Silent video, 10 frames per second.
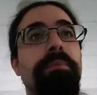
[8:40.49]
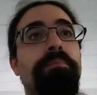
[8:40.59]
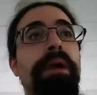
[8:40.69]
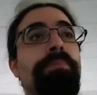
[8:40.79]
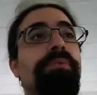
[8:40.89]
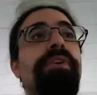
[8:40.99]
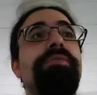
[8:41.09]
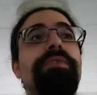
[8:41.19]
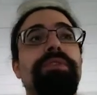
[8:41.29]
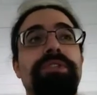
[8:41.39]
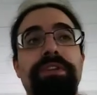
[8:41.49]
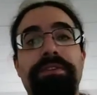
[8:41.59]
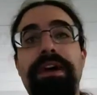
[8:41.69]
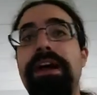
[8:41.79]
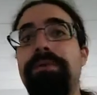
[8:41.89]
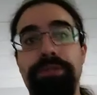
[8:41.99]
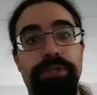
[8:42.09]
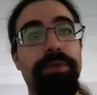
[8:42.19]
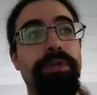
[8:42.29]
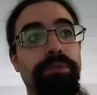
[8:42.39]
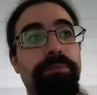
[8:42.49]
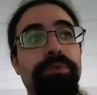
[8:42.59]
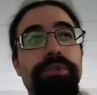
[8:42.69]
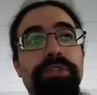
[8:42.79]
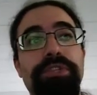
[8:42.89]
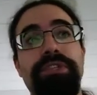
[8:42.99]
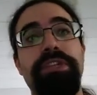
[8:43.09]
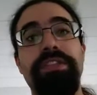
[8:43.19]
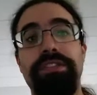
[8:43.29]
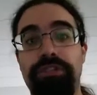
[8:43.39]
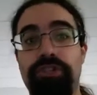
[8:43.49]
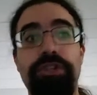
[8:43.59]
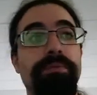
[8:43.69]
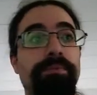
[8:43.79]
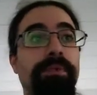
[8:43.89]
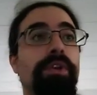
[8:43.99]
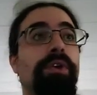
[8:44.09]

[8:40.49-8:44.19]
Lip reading: my preference, if I were doing glute bridges in the gym,